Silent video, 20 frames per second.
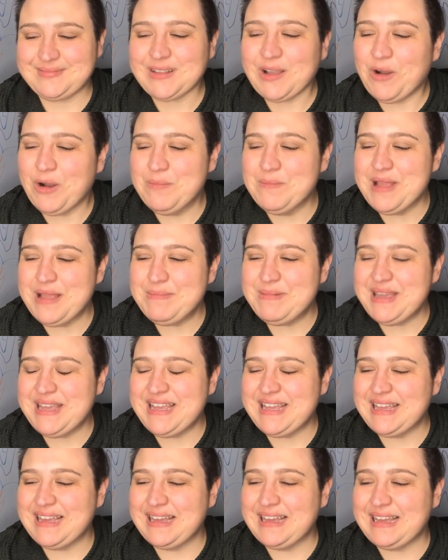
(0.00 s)
Or
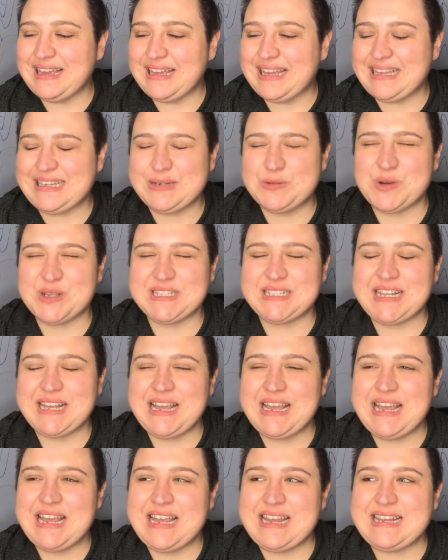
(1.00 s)
maybe it was
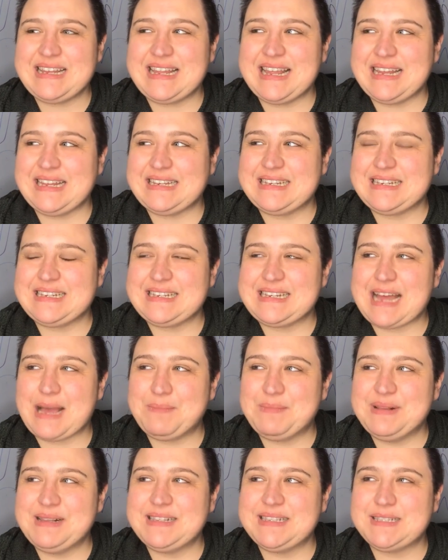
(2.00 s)
that
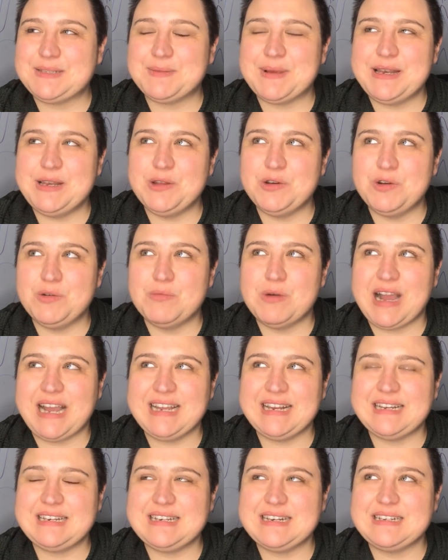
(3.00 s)
doubles when you
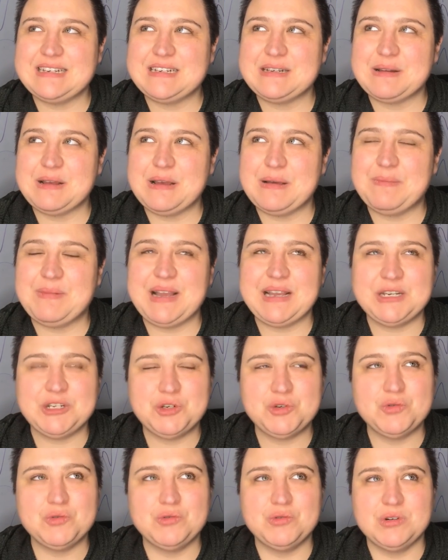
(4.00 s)
divide it by
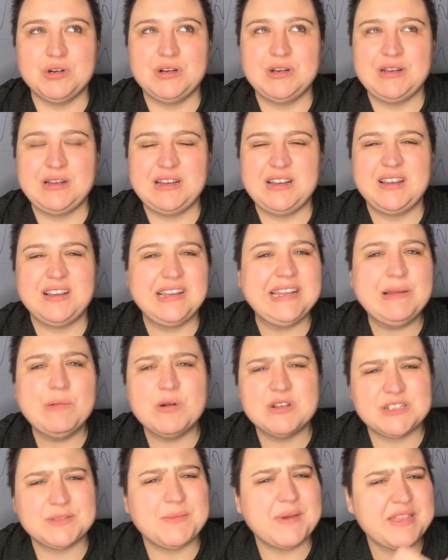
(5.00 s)
two. He
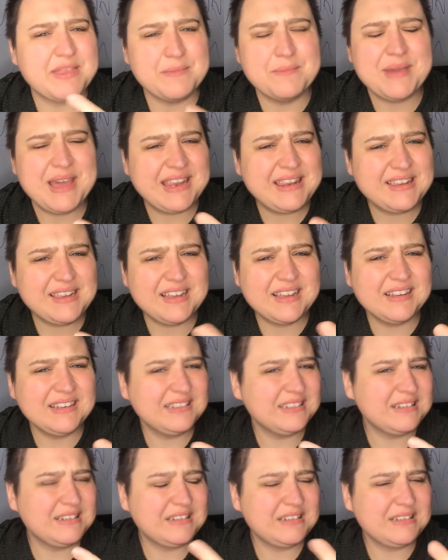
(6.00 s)
was a mathematician,